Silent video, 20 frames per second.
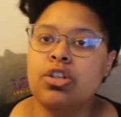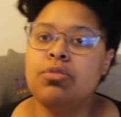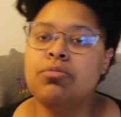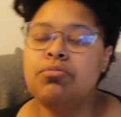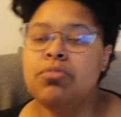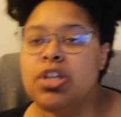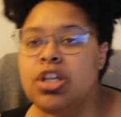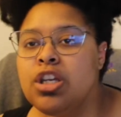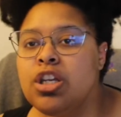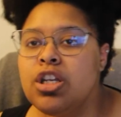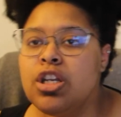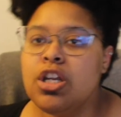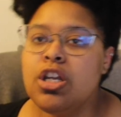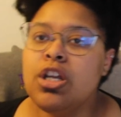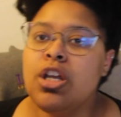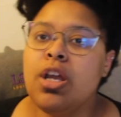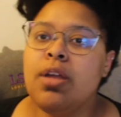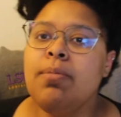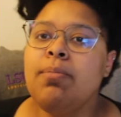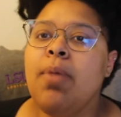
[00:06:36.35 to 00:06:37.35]
a
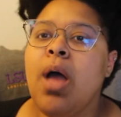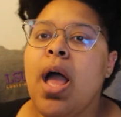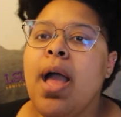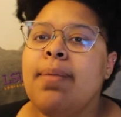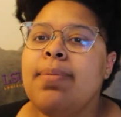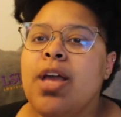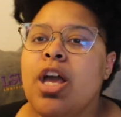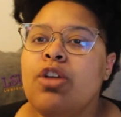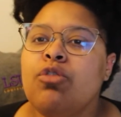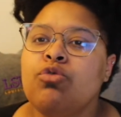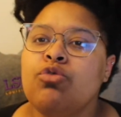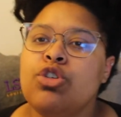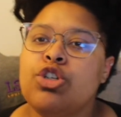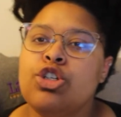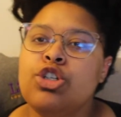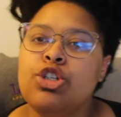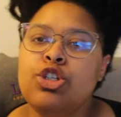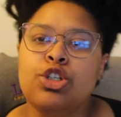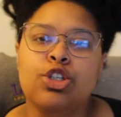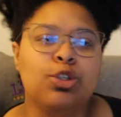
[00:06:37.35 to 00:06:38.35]
meeting in my
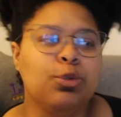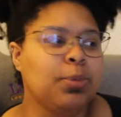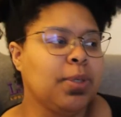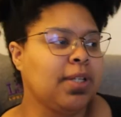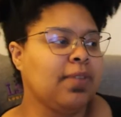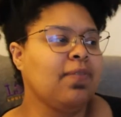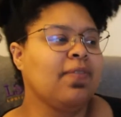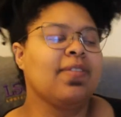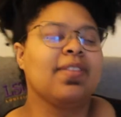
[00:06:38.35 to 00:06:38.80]
bedroom.